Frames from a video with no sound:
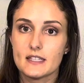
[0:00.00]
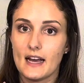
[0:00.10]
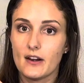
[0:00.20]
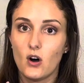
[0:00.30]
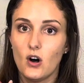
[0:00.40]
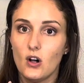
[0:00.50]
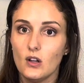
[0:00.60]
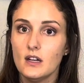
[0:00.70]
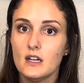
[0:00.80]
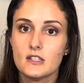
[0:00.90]
at
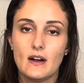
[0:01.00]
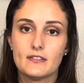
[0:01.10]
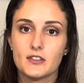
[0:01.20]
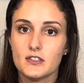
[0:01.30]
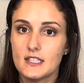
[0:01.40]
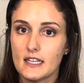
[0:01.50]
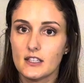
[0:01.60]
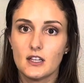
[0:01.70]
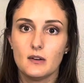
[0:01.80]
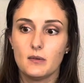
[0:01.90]
all. So after
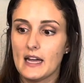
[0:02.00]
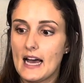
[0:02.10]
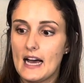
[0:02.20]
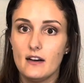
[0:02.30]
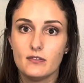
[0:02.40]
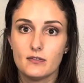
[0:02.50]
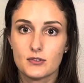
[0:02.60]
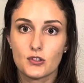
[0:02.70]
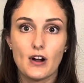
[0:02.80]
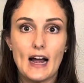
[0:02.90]
dinner, we have
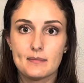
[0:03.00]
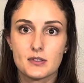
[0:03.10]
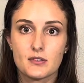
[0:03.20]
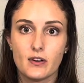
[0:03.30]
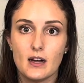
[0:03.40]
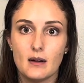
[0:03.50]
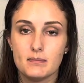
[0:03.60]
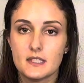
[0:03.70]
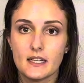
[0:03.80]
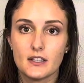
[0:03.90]
scraps from
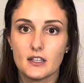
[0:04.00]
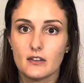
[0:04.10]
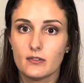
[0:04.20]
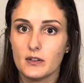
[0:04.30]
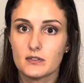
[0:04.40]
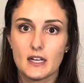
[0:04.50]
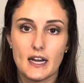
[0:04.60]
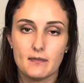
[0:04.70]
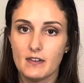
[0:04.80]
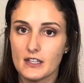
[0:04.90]
dinner, if we've cut
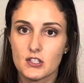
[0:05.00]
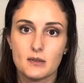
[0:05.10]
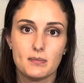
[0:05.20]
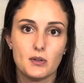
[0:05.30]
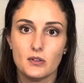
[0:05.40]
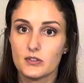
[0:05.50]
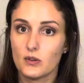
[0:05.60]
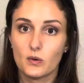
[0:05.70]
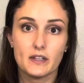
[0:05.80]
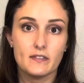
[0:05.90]
up vegetables
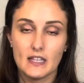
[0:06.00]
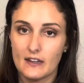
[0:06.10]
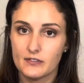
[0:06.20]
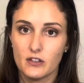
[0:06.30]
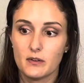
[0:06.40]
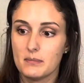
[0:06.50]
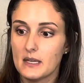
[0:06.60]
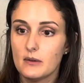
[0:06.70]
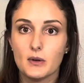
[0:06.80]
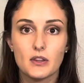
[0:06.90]
or even leftover
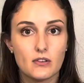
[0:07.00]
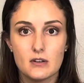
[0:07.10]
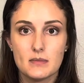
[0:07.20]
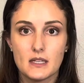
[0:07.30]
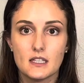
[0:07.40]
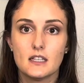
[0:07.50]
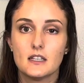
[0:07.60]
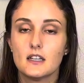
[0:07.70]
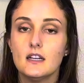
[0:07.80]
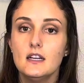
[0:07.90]
meat, we throw them in
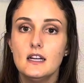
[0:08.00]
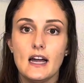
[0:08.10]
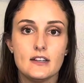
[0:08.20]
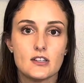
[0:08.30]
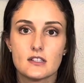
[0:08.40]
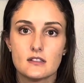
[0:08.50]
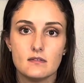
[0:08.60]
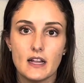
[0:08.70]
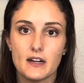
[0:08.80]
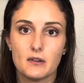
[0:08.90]
here and just
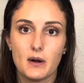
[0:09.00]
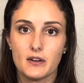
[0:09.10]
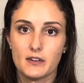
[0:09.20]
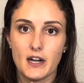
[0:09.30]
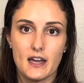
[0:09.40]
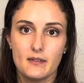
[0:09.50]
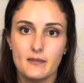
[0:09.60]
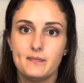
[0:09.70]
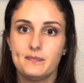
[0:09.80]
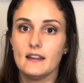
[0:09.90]
let it run overnight.
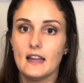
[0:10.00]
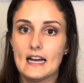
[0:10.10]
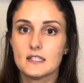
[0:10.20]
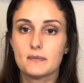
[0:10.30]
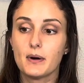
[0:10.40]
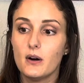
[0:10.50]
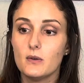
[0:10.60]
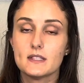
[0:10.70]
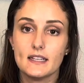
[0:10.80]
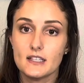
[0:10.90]
Last pro is
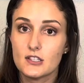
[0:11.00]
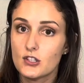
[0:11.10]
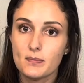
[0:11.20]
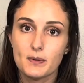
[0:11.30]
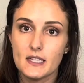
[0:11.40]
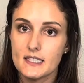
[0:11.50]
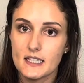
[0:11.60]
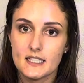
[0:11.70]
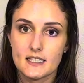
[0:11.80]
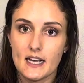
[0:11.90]
that it's super easy
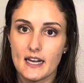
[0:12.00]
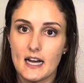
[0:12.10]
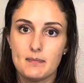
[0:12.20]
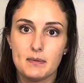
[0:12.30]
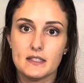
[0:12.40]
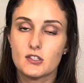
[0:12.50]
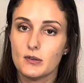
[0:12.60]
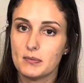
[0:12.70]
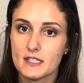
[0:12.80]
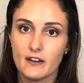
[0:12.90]
to set up. It's
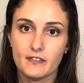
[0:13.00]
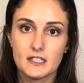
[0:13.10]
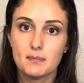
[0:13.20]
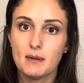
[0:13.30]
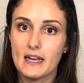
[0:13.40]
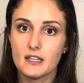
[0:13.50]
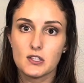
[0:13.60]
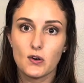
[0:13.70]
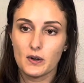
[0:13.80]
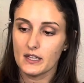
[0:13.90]
super
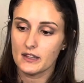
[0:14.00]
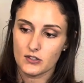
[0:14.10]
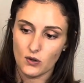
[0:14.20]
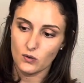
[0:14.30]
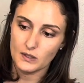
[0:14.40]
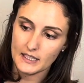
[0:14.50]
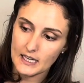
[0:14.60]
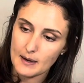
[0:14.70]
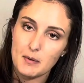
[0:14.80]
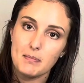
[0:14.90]
self-explanatory. There's only a
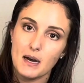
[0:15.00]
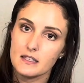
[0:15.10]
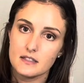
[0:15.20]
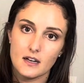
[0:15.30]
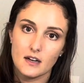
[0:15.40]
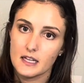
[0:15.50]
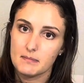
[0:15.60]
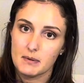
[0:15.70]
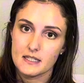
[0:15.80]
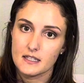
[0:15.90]
couple buttons on it
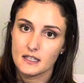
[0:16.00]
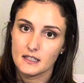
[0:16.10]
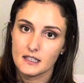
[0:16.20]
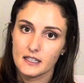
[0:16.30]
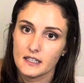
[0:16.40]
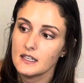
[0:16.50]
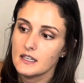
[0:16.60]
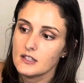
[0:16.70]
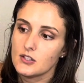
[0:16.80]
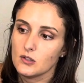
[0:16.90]
basically
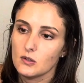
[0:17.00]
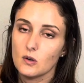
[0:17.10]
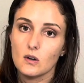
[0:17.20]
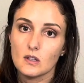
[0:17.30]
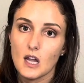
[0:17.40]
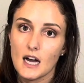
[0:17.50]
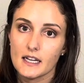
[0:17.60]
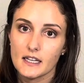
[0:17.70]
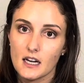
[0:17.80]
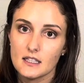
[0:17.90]
to lock and
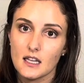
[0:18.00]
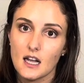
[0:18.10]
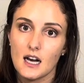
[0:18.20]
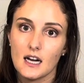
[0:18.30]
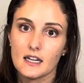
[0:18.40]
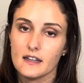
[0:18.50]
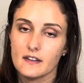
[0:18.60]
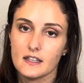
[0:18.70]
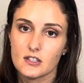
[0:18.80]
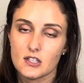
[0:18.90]
unlock, and then
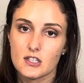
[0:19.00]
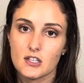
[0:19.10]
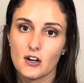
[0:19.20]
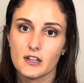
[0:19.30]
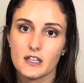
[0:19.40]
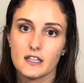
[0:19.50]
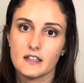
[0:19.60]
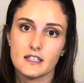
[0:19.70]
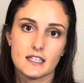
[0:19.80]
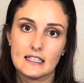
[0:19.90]
to start it, and then
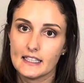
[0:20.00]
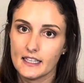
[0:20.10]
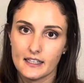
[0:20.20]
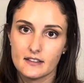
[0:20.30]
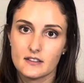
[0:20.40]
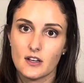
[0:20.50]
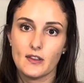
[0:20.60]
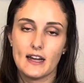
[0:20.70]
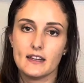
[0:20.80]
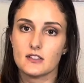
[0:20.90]
to clean it. So
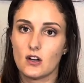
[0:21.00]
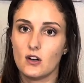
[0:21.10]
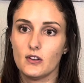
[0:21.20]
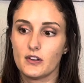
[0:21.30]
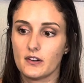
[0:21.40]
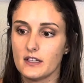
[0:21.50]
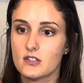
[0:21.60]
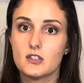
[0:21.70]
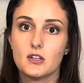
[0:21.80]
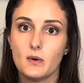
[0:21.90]
that is all there is
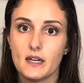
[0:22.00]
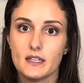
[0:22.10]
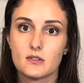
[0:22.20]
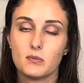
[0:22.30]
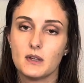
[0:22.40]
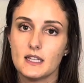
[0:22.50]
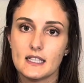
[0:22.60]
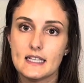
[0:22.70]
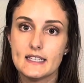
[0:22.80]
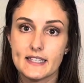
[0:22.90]
to it. It's really
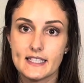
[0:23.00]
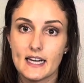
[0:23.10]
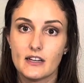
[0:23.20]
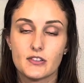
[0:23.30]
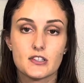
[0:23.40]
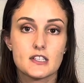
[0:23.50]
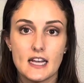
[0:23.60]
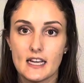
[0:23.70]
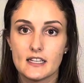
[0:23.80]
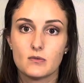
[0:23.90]
easy to
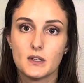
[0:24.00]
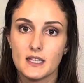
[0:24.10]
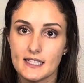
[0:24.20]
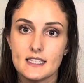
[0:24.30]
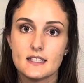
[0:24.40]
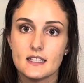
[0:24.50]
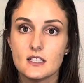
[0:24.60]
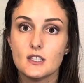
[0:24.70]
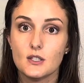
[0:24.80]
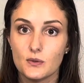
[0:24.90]
understand and really easy to
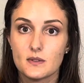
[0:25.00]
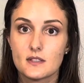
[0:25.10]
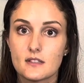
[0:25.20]
use.